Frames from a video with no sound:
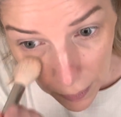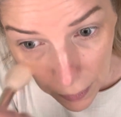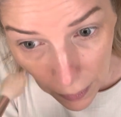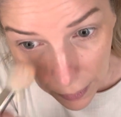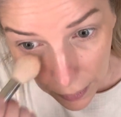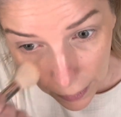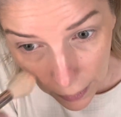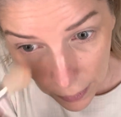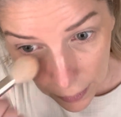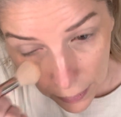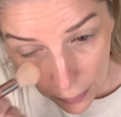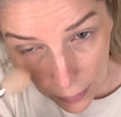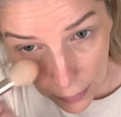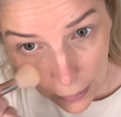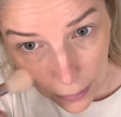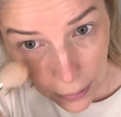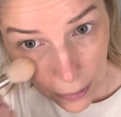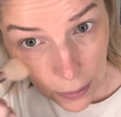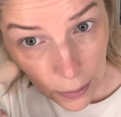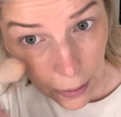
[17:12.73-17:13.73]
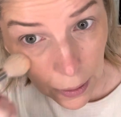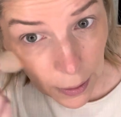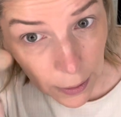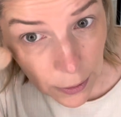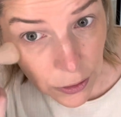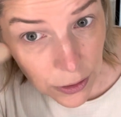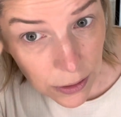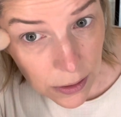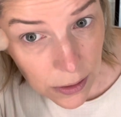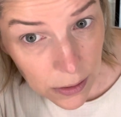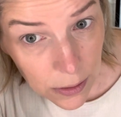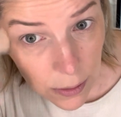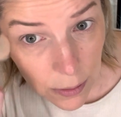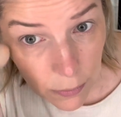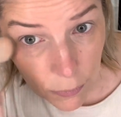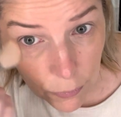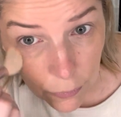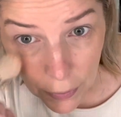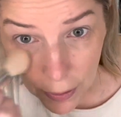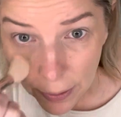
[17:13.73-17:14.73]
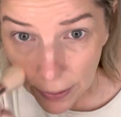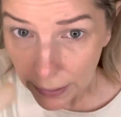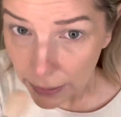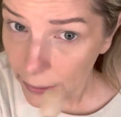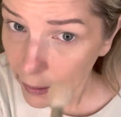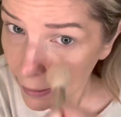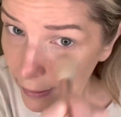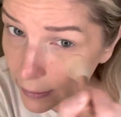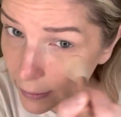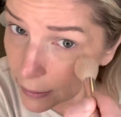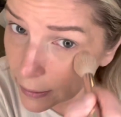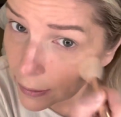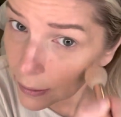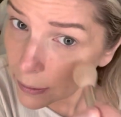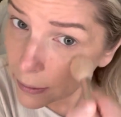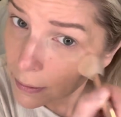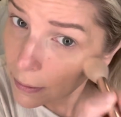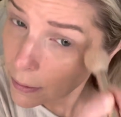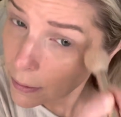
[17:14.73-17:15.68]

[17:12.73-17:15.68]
And again, I just very lightly,